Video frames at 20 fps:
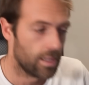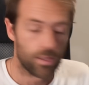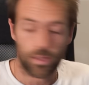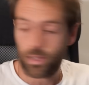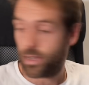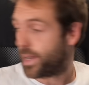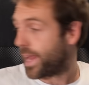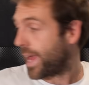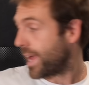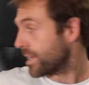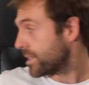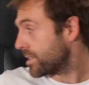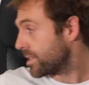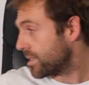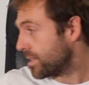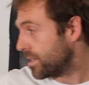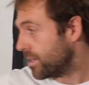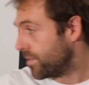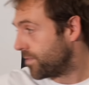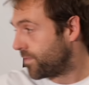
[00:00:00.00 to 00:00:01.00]
the
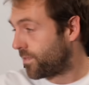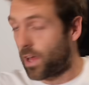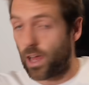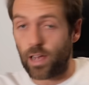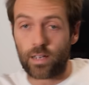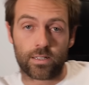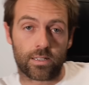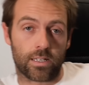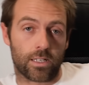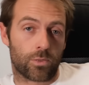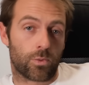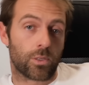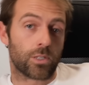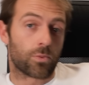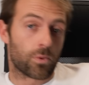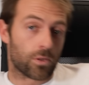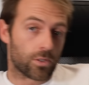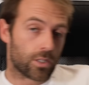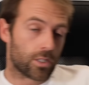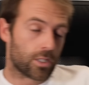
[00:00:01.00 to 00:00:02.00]
next fastest,
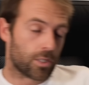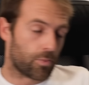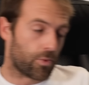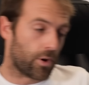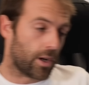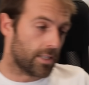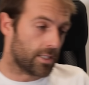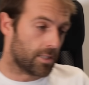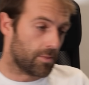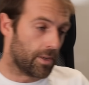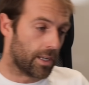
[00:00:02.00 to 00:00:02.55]
which was a surprise to